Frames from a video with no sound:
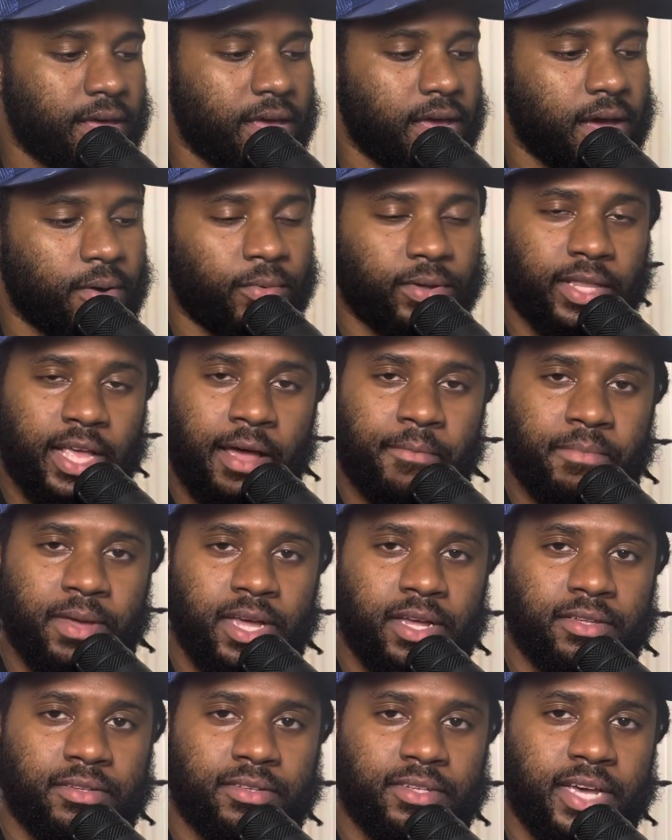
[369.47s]
And with that
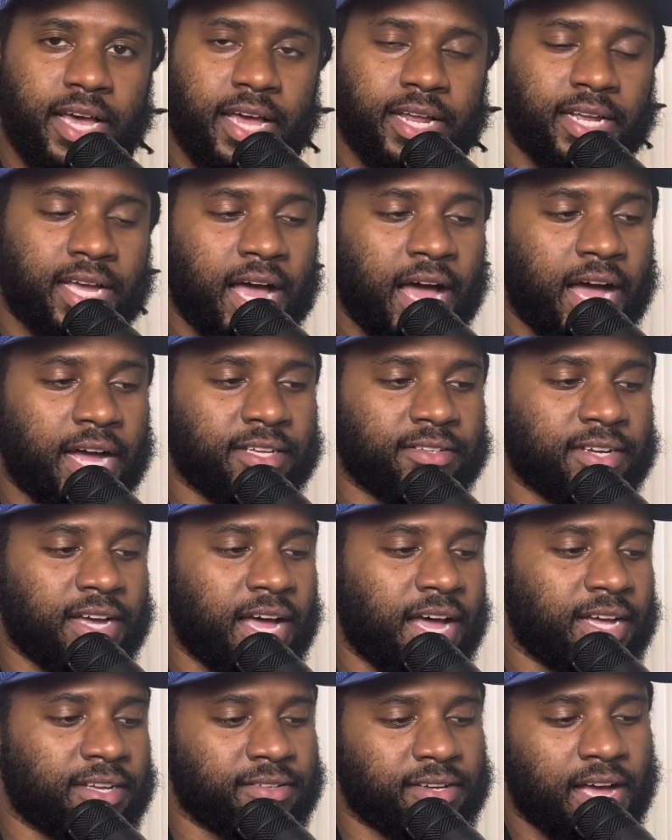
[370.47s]
being said, guys,
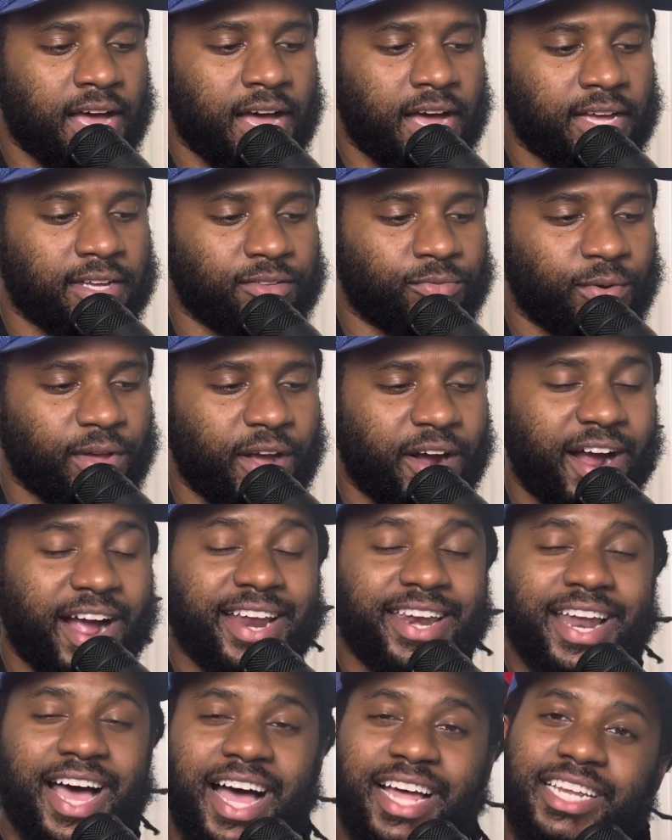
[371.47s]
we are
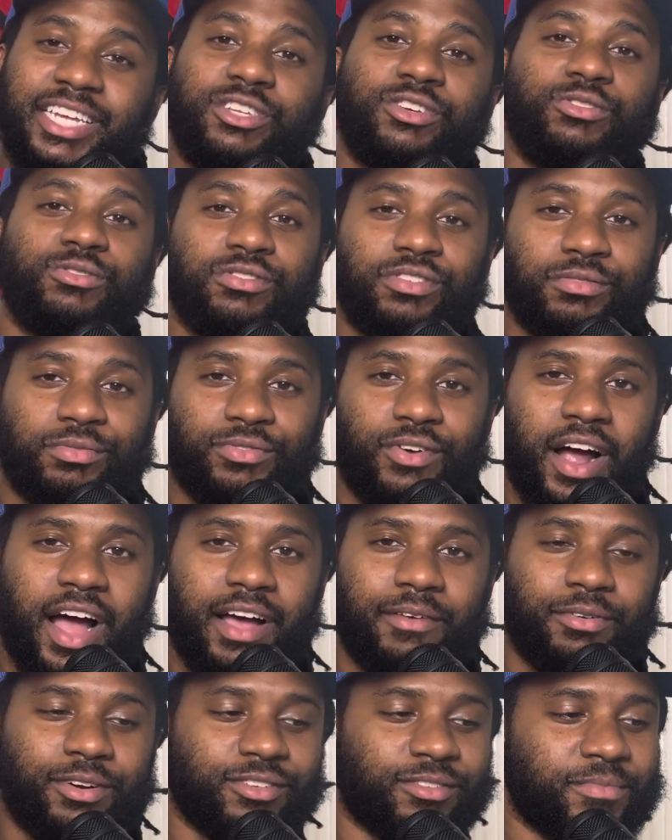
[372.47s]
at 92
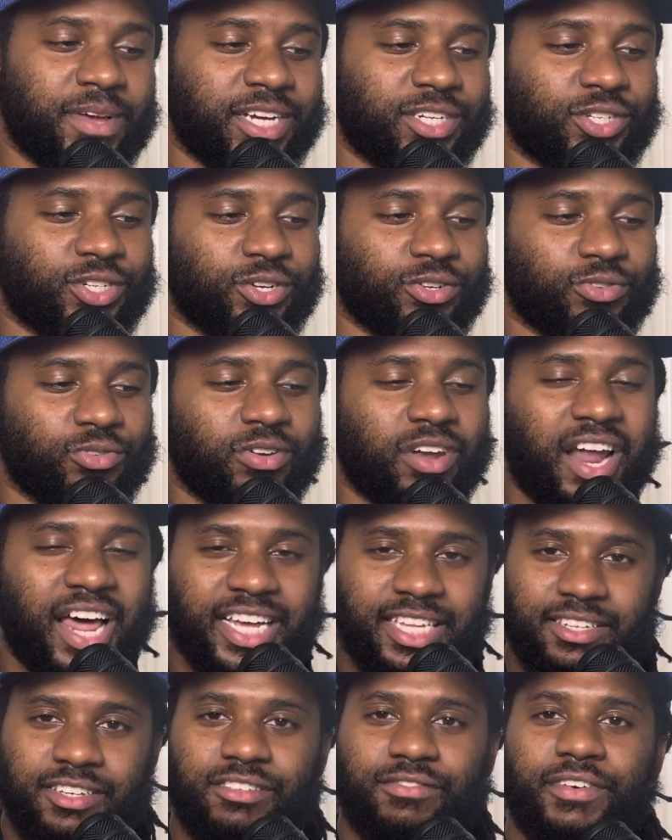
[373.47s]
subscribers. Make sure you
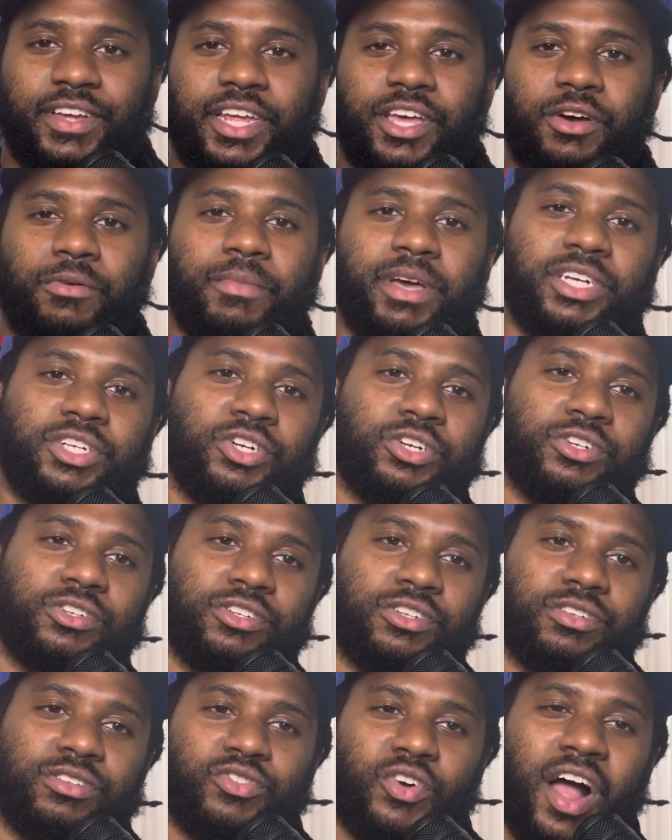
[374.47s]
like this video. Make sure you
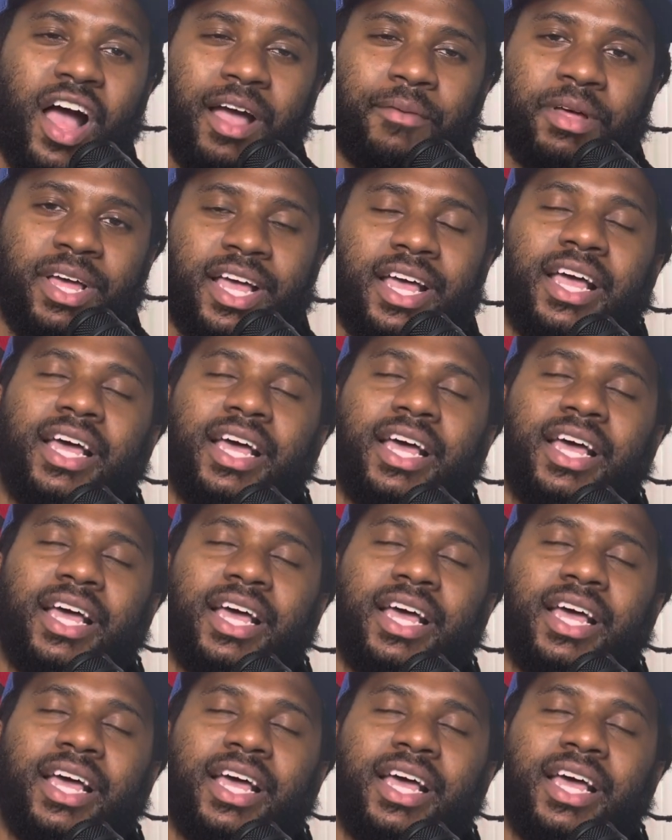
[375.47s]
subscribe.